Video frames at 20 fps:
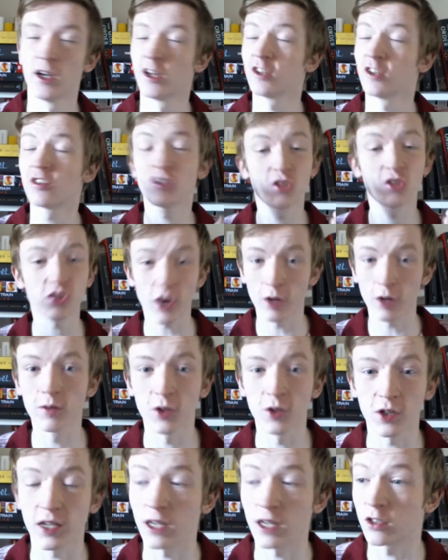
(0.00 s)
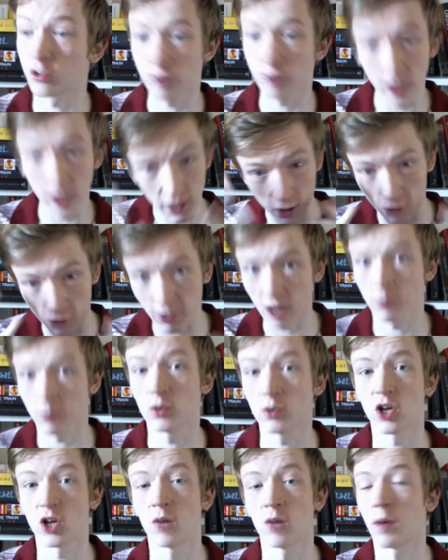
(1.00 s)
So lucky. It's a really
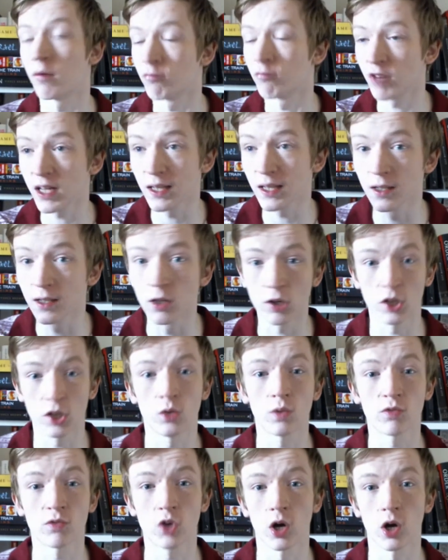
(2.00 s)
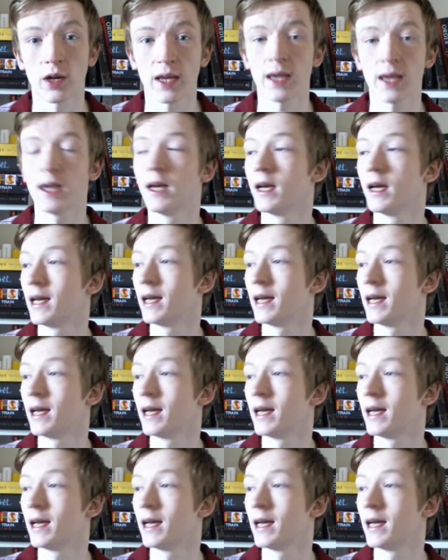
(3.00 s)
incredible job. I'm really lucky to have got it.